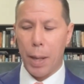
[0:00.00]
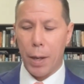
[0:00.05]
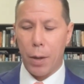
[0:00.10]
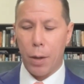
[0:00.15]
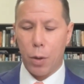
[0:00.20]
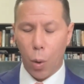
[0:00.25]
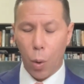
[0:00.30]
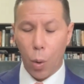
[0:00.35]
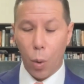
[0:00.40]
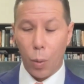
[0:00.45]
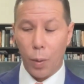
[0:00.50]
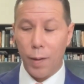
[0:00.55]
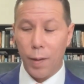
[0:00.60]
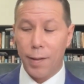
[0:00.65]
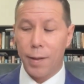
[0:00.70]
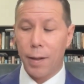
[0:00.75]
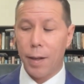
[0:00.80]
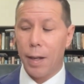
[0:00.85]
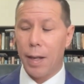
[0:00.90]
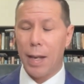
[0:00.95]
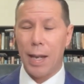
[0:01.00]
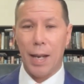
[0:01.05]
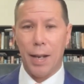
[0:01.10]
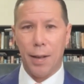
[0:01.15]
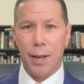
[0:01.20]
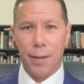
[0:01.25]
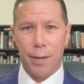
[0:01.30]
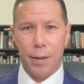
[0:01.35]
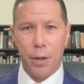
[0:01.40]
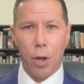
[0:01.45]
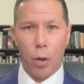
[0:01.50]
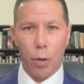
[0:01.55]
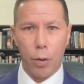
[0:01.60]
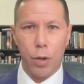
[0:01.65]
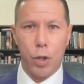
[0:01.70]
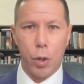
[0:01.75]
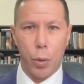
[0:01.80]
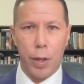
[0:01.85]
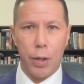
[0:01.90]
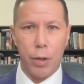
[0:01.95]
because it is
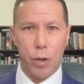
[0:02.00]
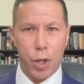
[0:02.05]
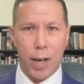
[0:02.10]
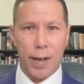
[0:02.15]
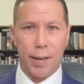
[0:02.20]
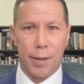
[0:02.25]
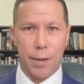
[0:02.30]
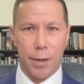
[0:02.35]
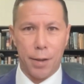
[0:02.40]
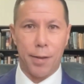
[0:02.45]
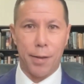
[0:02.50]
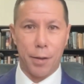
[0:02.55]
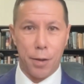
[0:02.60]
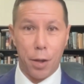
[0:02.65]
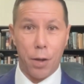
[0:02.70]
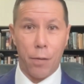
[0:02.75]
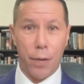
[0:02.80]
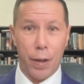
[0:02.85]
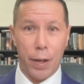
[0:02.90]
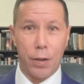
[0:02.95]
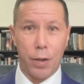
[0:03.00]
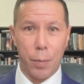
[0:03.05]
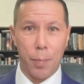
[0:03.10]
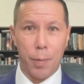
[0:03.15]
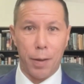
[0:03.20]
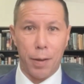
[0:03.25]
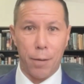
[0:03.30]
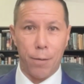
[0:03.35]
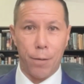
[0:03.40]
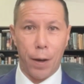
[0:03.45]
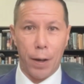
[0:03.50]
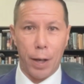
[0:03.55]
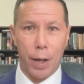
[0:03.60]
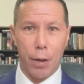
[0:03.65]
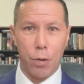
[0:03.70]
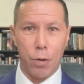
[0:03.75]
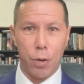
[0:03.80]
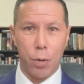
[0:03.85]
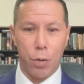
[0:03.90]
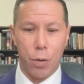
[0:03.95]
not doing justice to the victims of
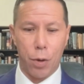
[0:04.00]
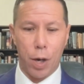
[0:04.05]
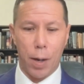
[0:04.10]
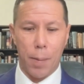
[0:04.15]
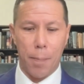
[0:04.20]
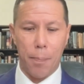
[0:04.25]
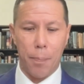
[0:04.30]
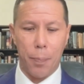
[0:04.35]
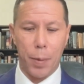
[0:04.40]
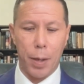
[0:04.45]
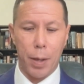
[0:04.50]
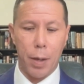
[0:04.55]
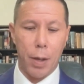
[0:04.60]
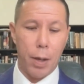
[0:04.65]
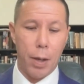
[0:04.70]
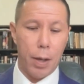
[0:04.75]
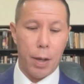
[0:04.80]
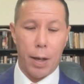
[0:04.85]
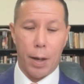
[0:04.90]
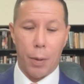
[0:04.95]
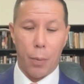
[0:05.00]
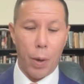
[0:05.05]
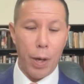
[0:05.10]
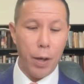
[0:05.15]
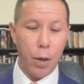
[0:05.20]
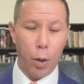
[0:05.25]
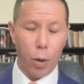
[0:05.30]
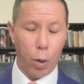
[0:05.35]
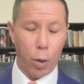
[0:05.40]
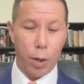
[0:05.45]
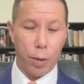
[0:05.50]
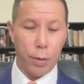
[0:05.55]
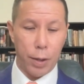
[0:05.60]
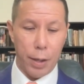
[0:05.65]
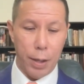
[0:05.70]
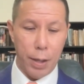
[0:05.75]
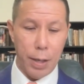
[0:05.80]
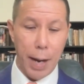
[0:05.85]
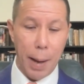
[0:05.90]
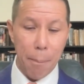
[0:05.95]
financial crime. And when you look
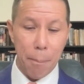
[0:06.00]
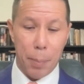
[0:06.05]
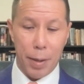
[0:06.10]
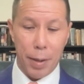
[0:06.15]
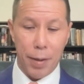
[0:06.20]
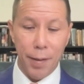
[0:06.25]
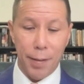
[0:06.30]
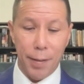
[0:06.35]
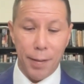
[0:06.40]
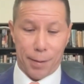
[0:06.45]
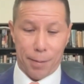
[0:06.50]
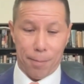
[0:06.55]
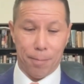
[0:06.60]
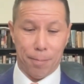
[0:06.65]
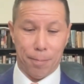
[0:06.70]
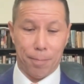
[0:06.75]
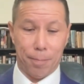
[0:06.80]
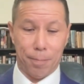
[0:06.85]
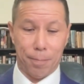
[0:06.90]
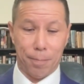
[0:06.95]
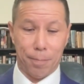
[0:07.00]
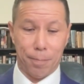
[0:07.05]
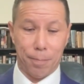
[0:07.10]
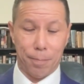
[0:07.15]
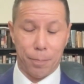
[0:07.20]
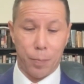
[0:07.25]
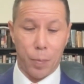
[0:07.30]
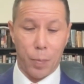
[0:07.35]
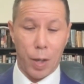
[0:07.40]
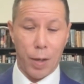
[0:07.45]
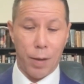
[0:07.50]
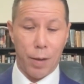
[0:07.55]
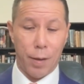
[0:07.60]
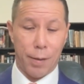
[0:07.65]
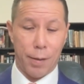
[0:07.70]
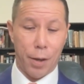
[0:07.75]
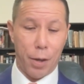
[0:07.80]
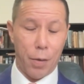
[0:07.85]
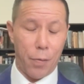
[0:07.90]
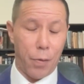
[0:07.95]
at the numbers,
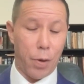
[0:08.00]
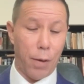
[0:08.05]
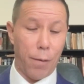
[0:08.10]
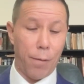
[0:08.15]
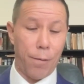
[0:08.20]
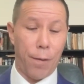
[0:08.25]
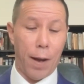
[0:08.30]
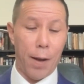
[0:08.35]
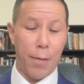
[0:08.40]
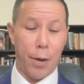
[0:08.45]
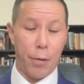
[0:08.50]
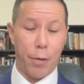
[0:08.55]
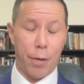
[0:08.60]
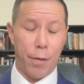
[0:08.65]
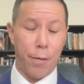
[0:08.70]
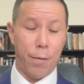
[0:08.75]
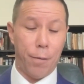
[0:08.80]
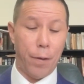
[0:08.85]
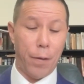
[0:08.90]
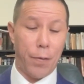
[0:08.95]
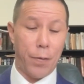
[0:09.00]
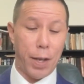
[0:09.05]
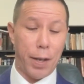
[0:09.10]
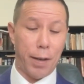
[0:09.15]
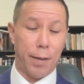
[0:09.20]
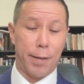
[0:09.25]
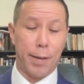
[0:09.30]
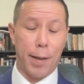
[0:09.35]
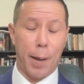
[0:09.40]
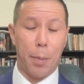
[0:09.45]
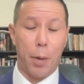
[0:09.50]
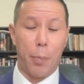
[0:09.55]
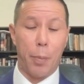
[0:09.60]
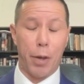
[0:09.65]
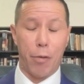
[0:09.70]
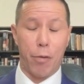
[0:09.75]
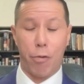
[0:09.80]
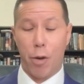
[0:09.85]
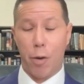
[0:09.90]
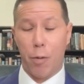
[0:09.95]
so you've got 515
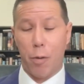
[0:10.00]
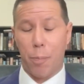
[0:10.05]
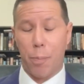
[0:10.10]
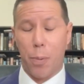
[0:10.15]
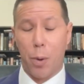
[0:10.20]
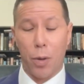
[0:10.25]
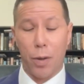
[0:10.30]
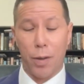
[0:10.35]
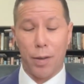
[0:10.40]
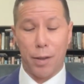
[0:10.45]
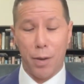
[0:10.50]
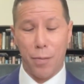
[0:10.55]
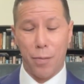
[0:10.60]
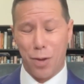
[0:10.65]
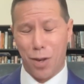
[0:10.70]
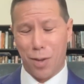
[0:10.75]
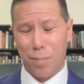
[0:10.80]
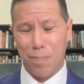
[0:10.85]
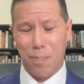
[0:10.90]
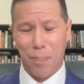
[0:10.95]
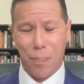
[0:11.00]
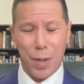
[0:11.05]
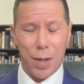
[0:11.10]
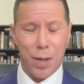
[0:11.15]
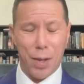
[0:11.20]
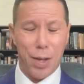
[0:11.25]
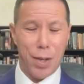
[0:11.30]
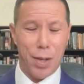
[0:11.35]
supplementary reports, you've got